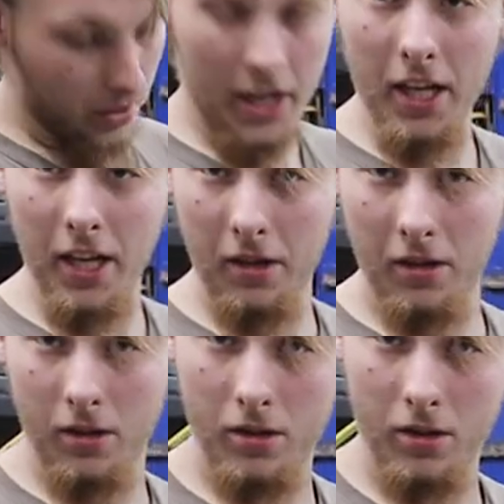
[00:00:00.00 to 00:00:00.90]
right here
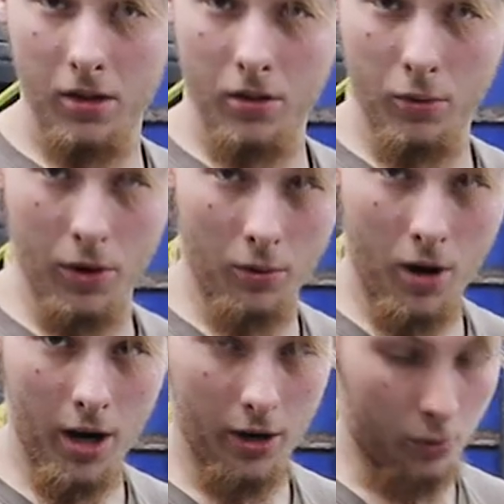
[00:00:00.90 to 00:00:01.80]
with a
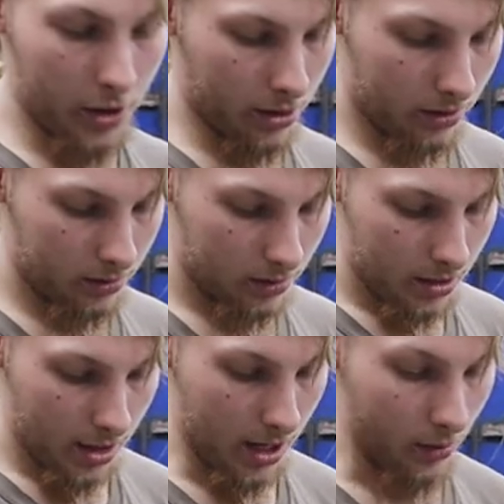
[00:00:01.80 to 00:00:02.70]
wire wheel,
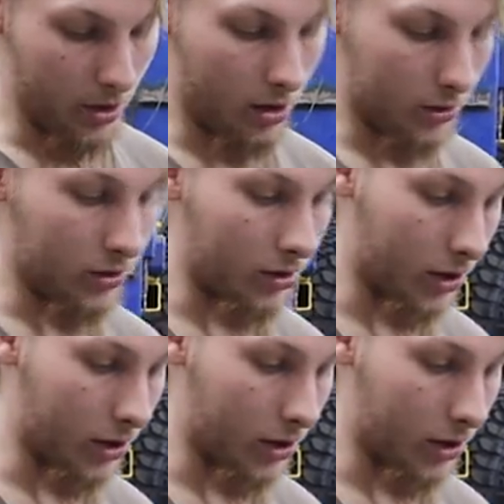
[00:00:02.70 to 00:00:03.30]
and we also